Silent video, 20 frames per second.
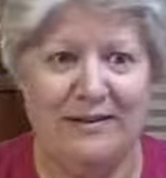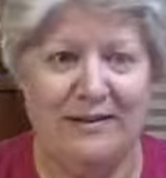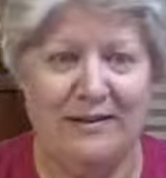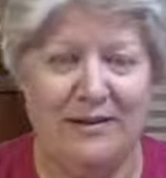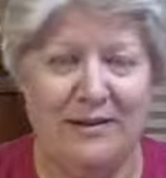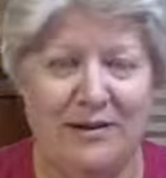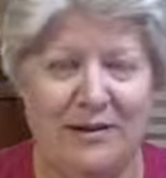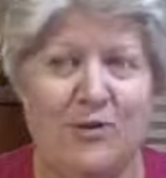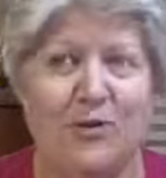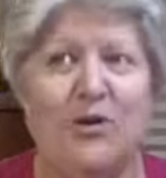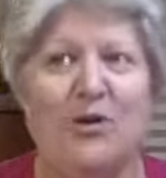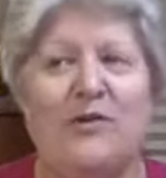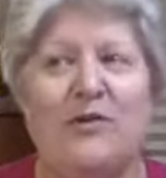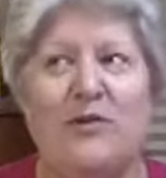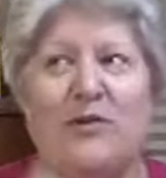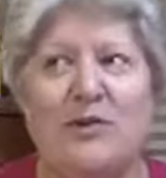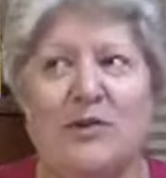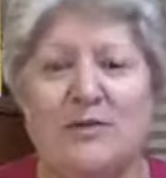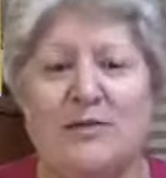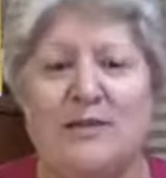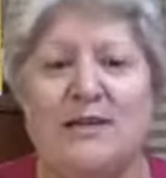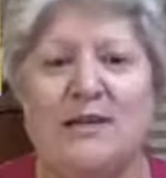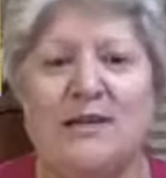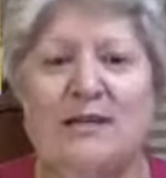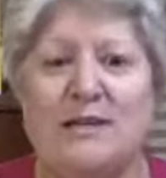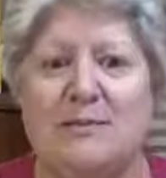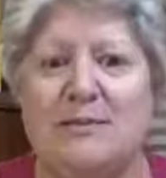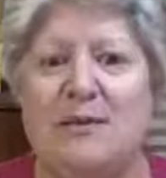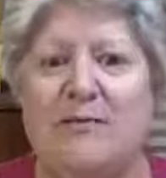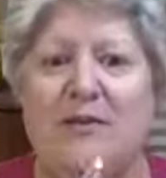Although if you do send it to
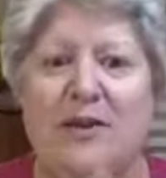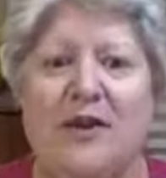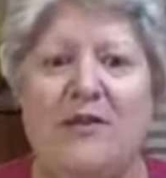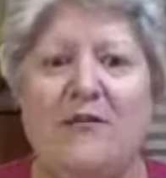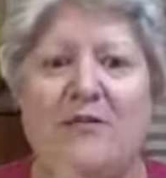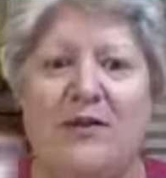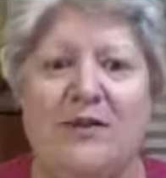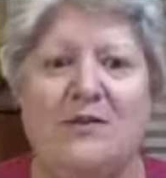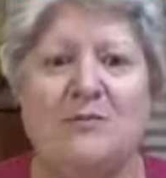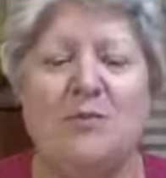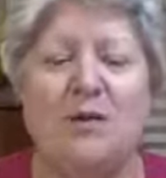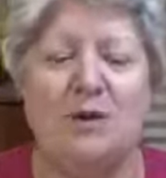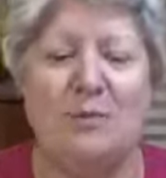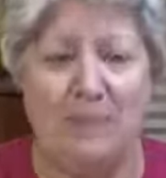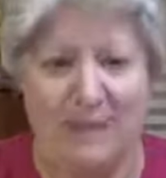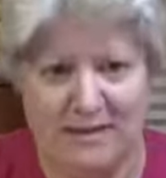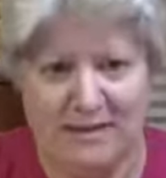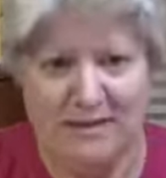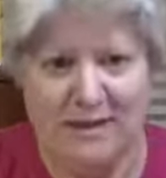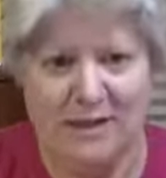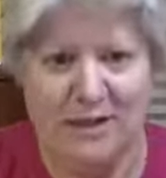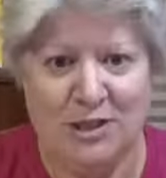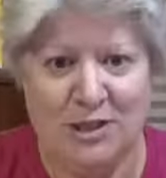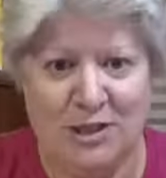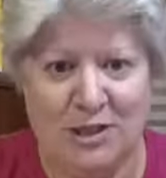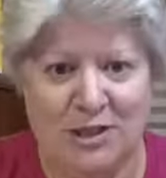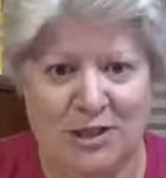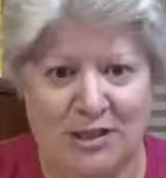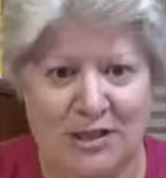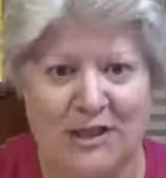me via Facebook
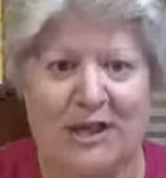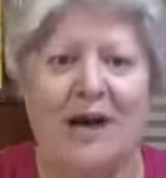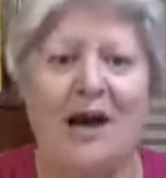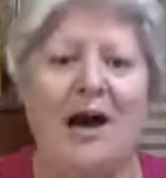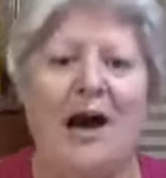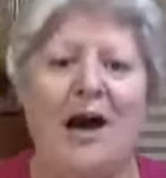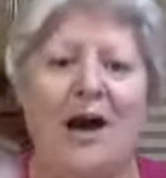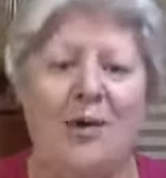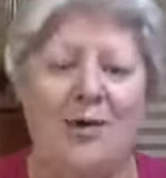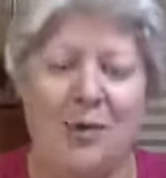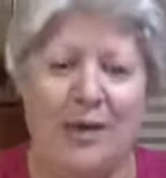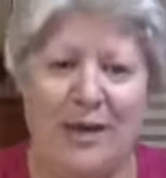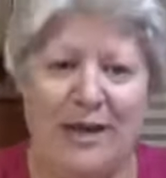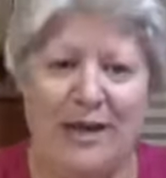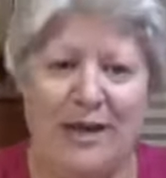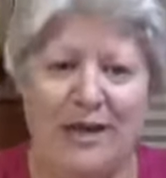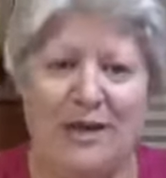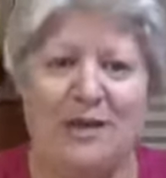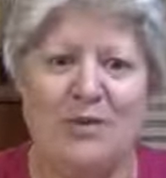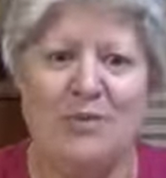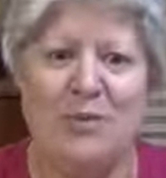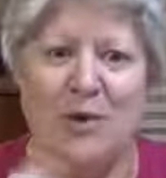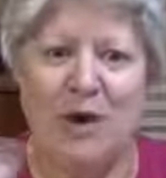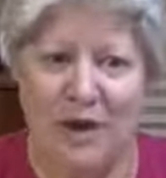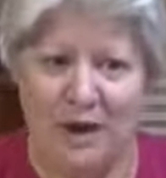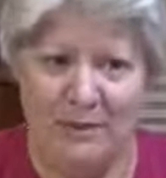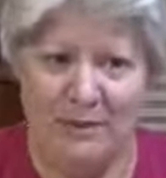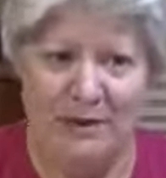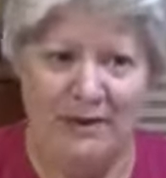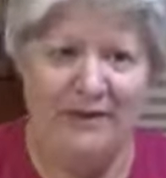message, I will get it while
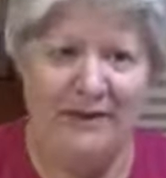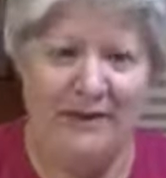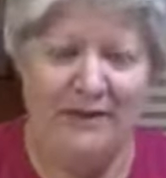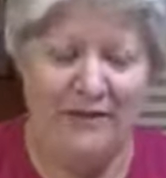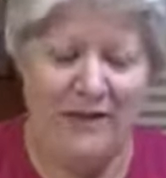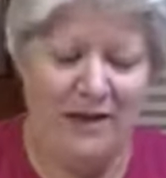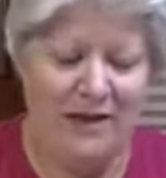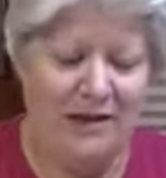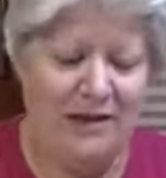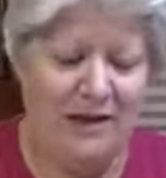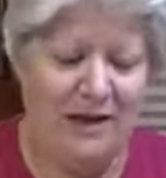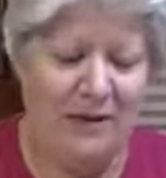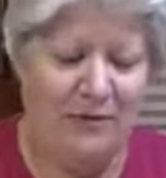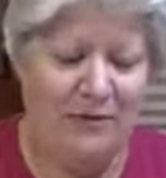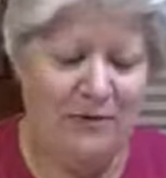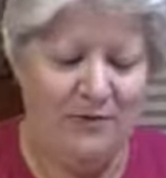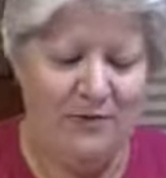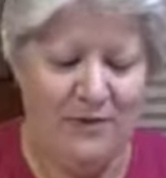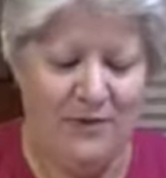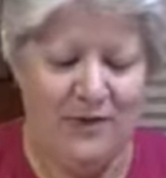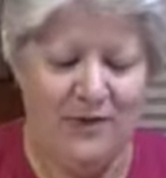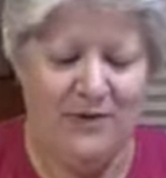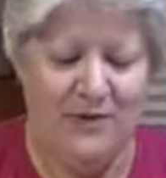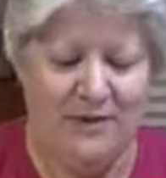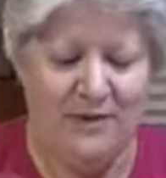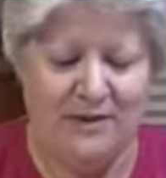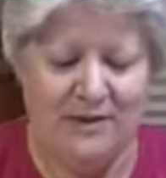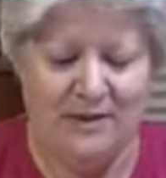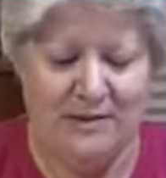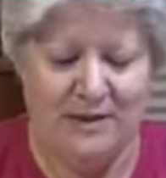I'm at the event, before the
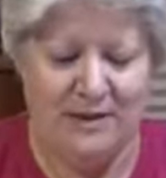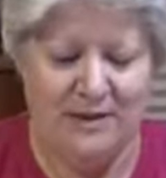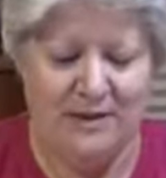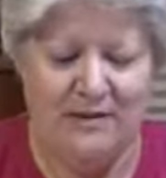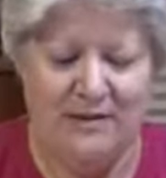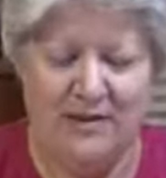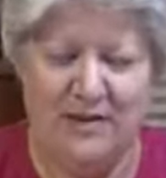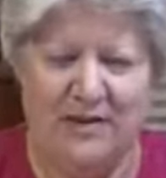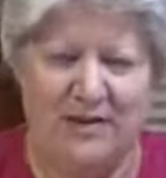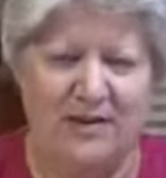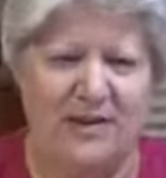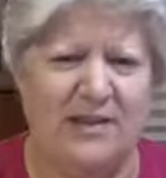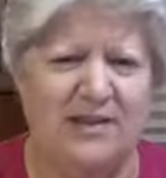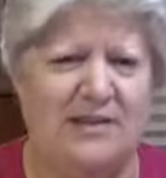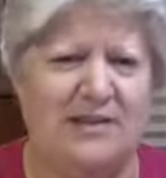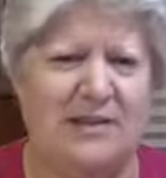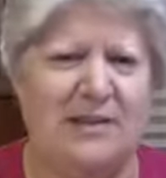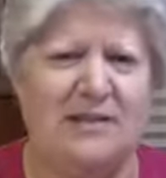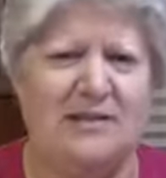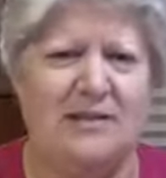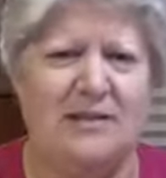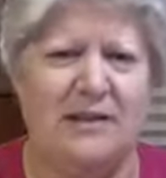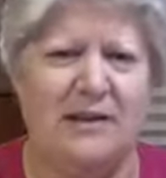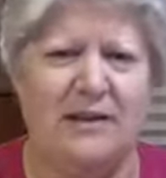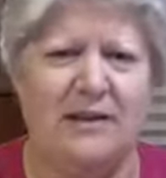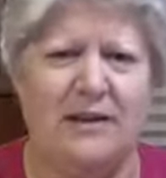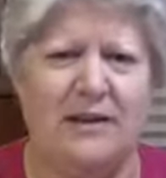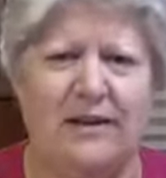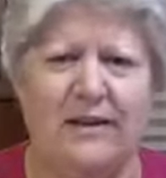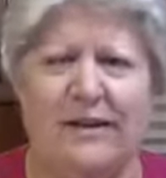event. And the event I think starts at like
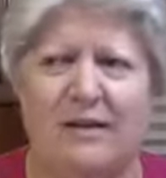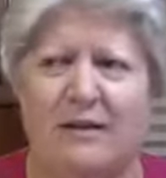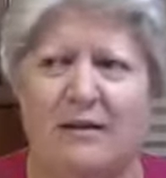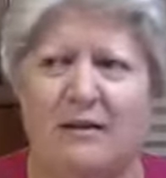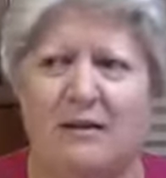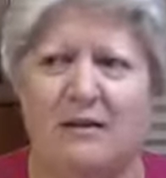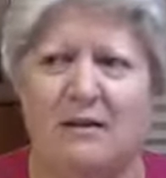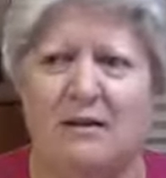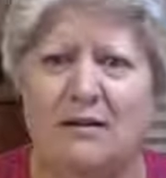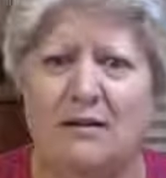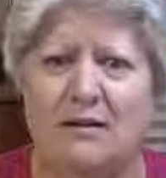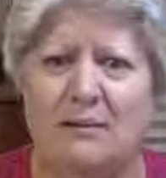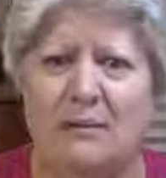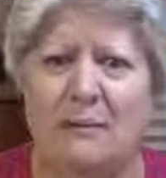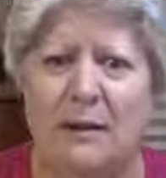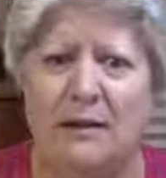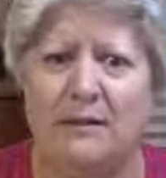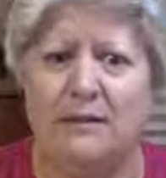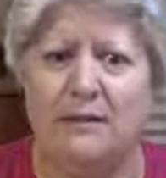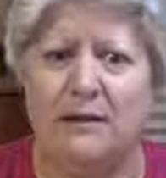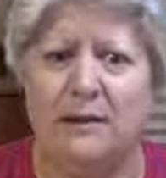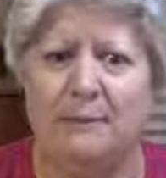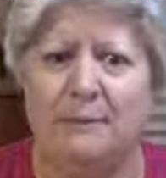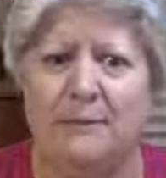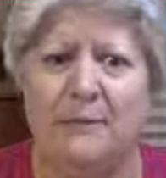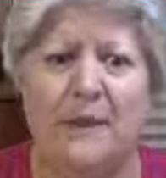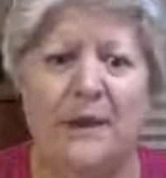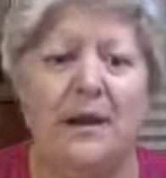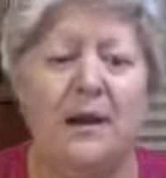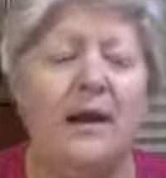9 o'clock Mountain Time.
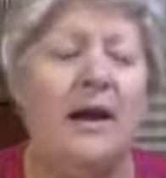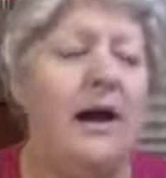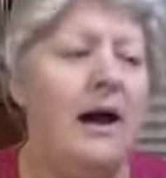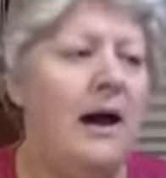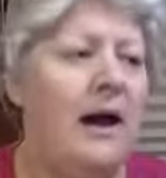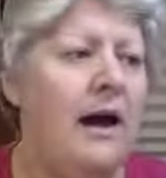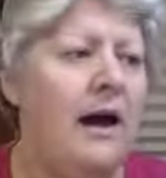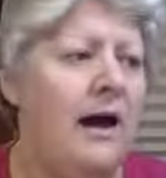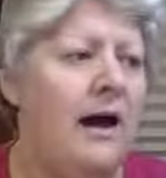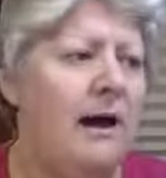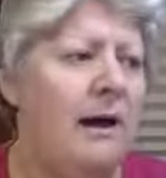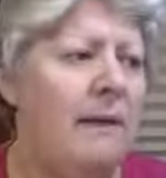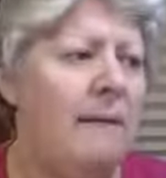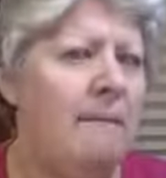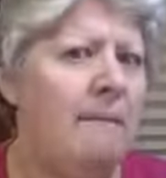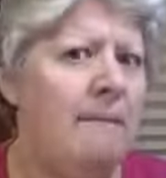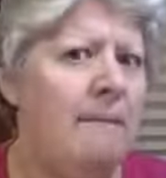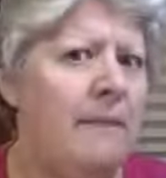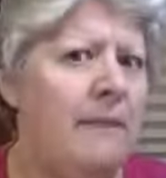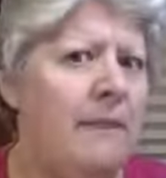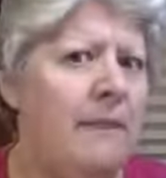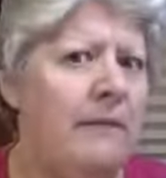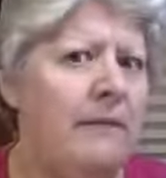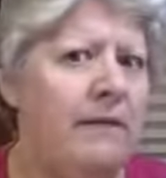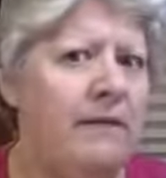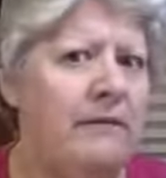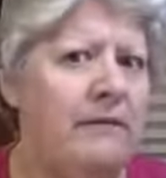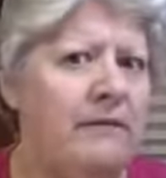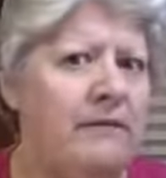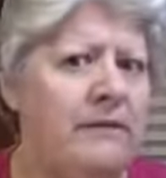I think it's 9.